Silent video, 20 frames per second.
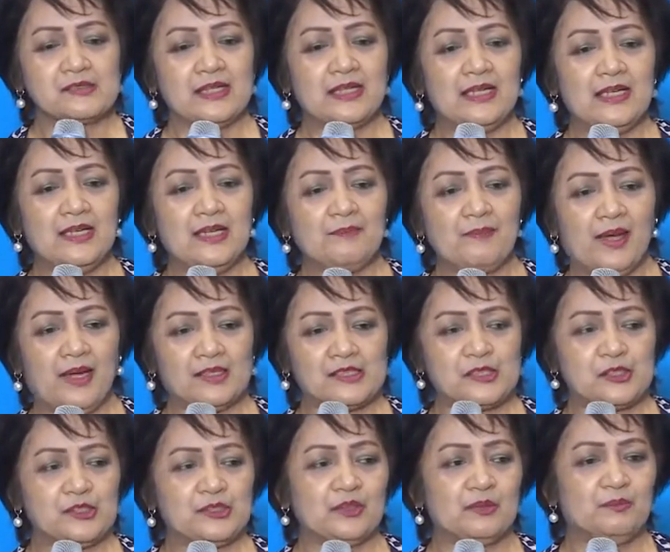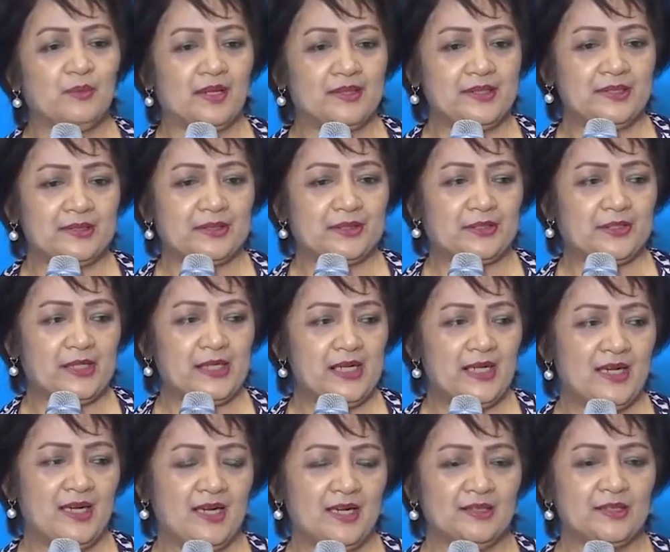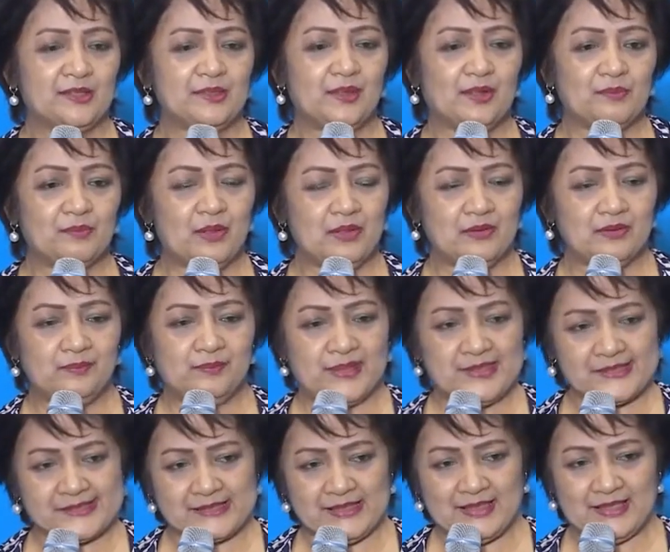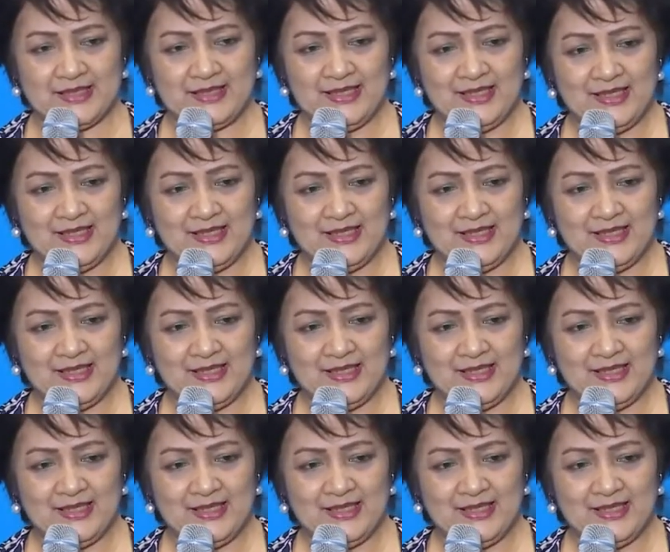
really makes sure to monitor the WBC.